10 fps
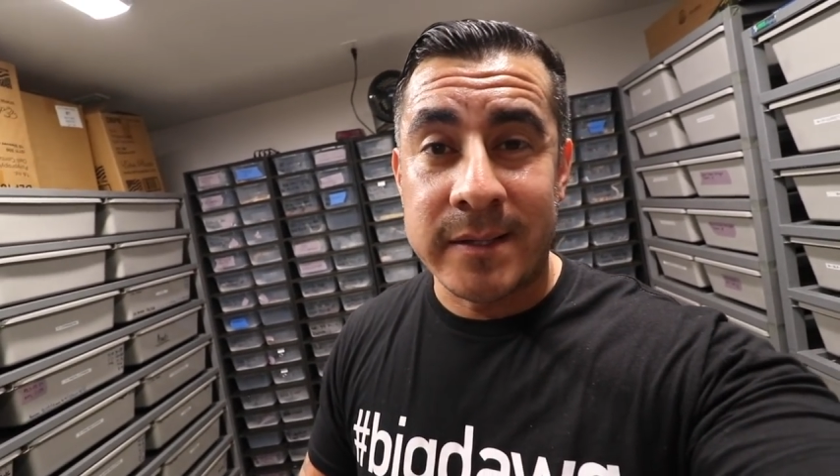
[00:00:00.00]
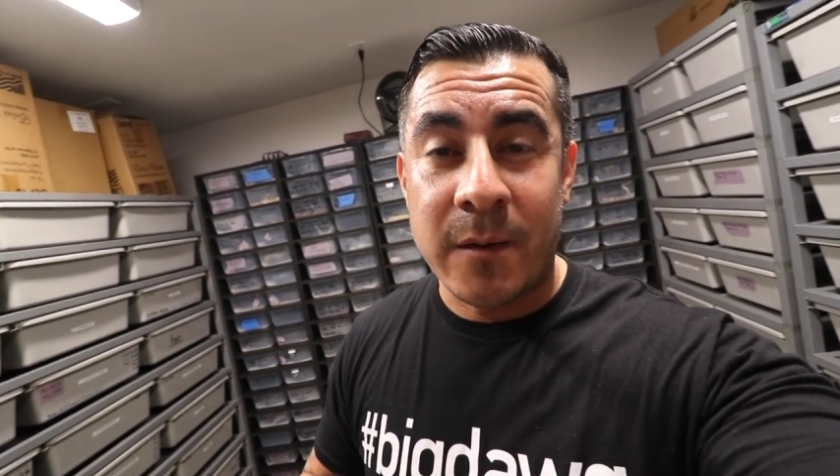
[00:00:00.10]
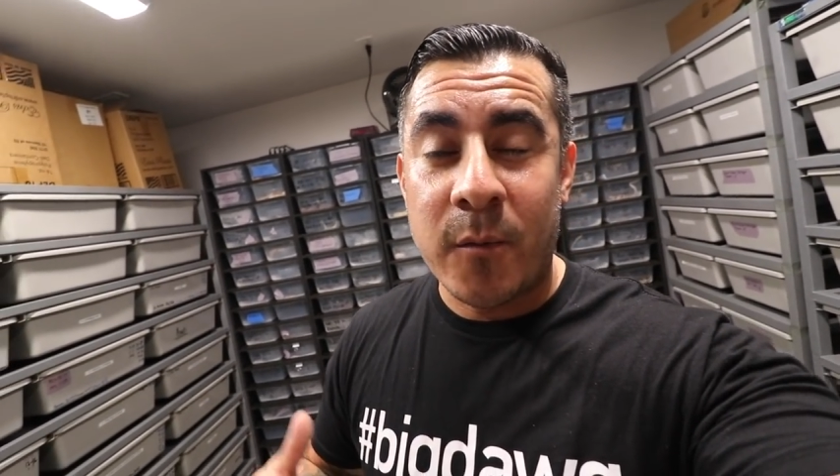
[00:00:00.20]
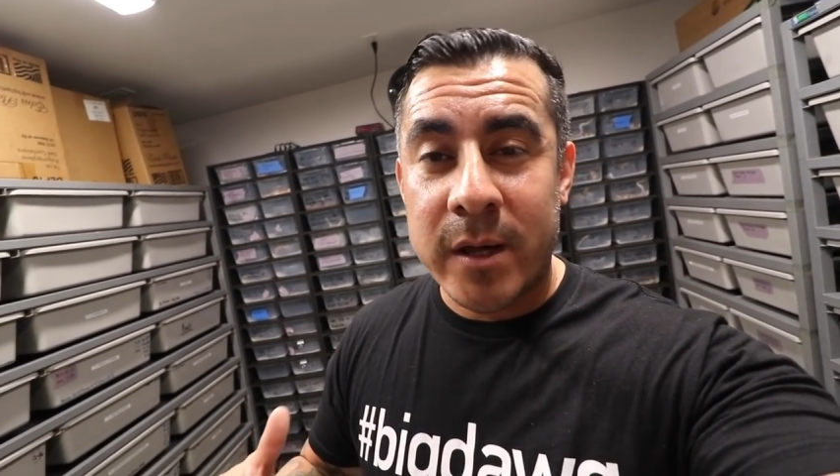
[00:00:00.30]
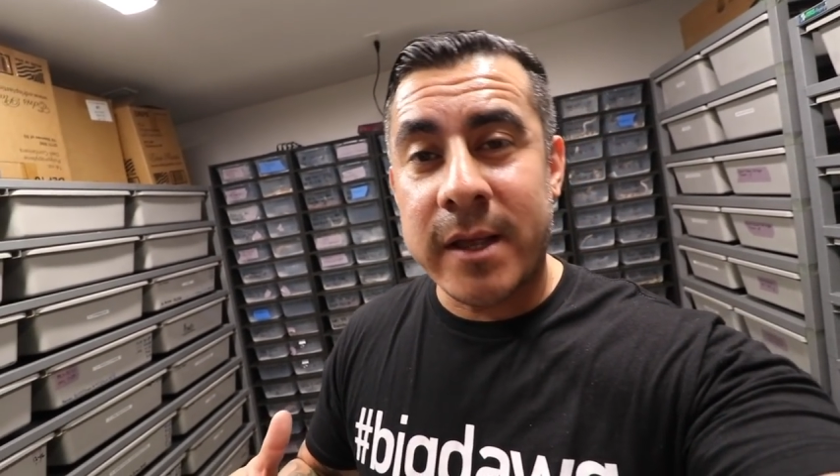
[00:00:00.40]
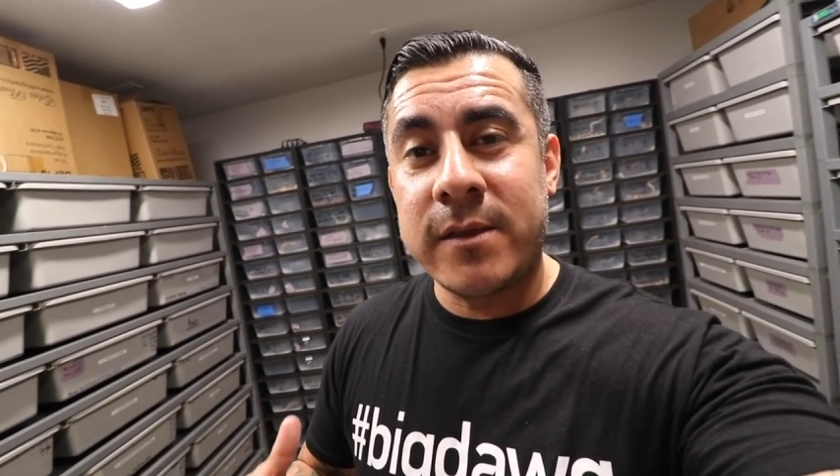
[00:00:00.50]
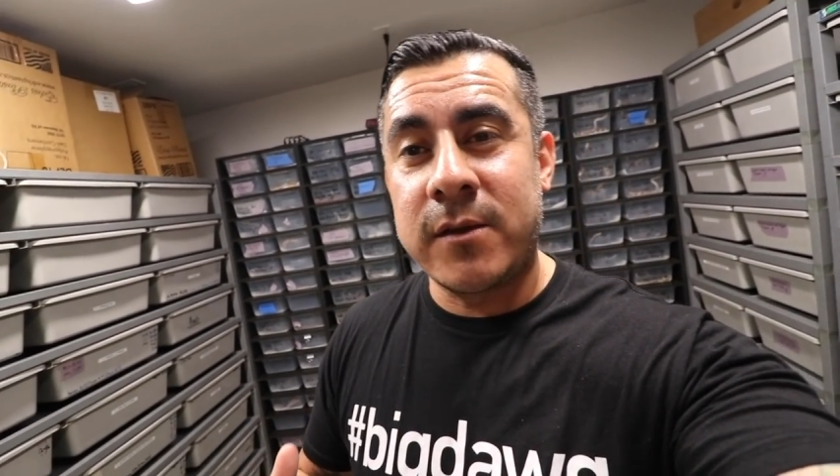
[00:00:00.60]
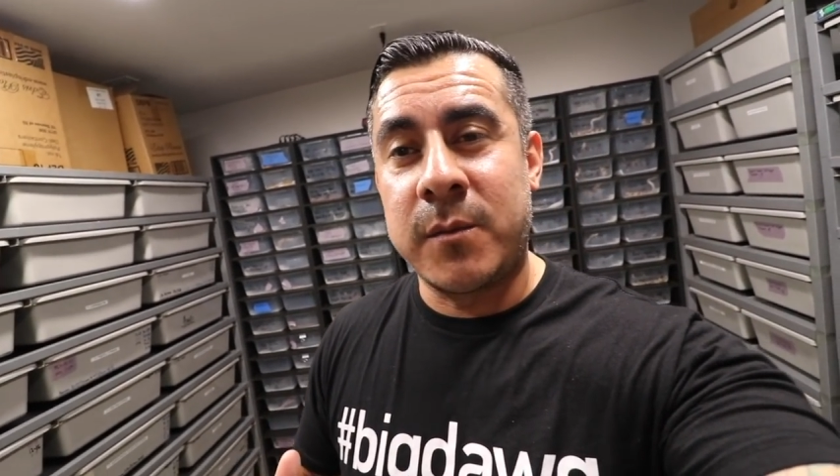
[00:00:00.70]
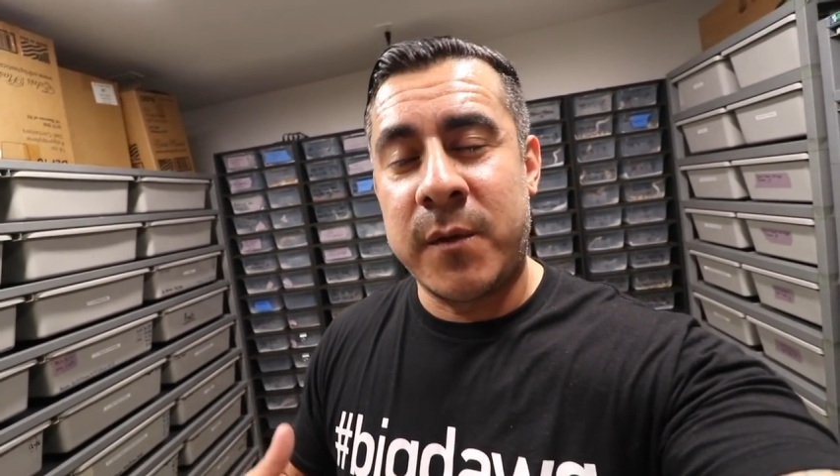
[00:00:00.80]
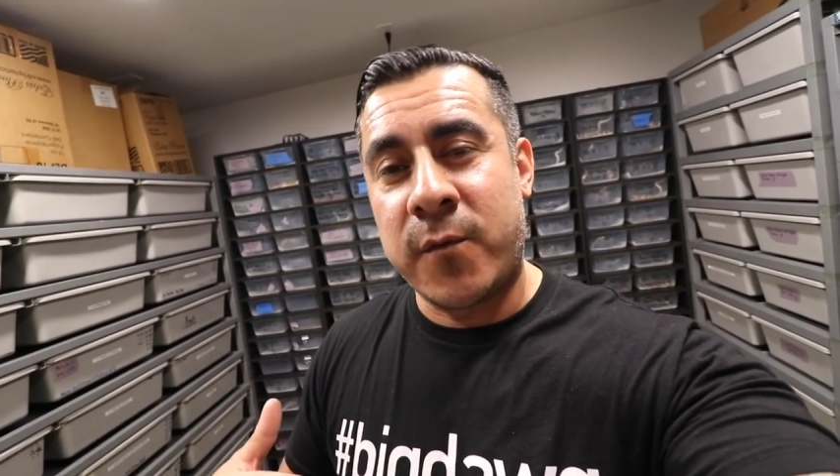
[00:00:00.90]
And what I
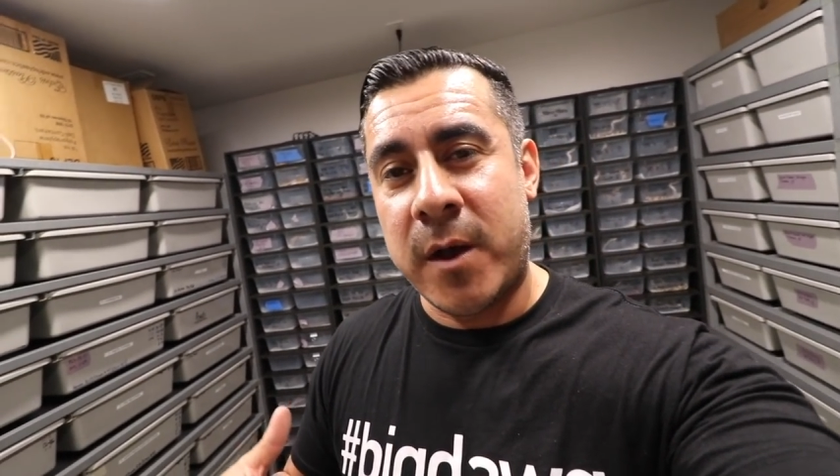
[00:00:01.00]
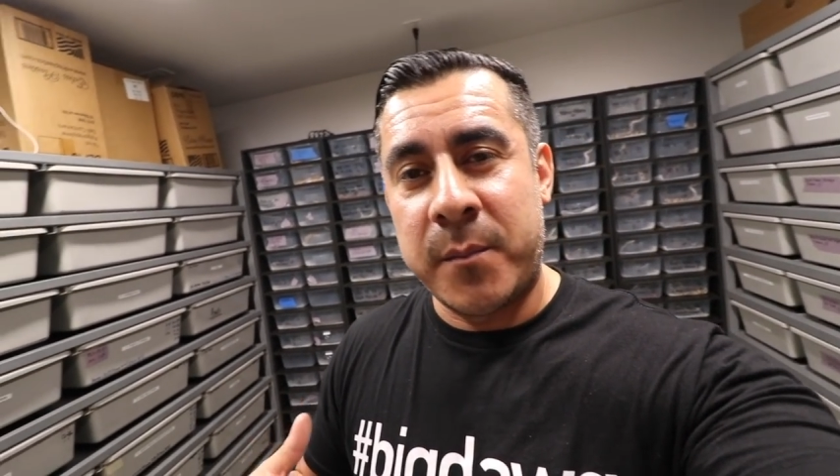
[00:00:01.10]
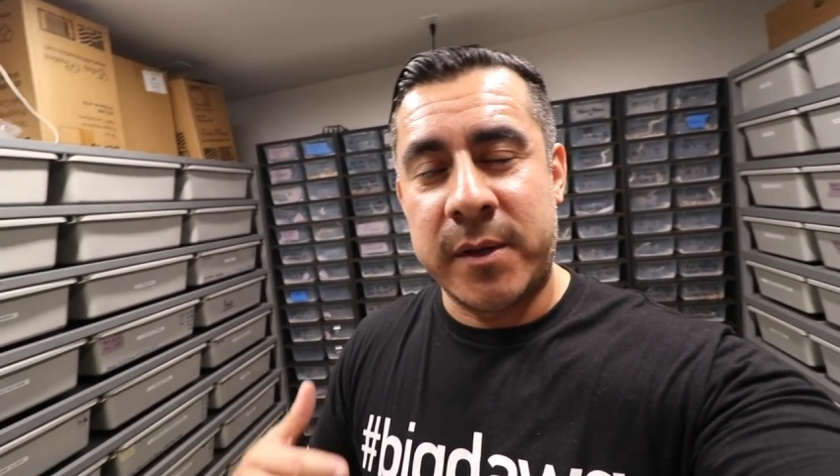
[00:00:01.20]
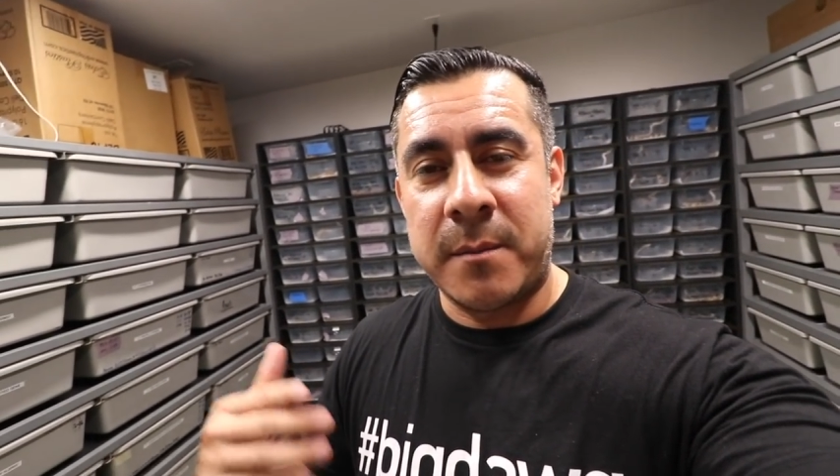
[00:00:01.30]
do before I put a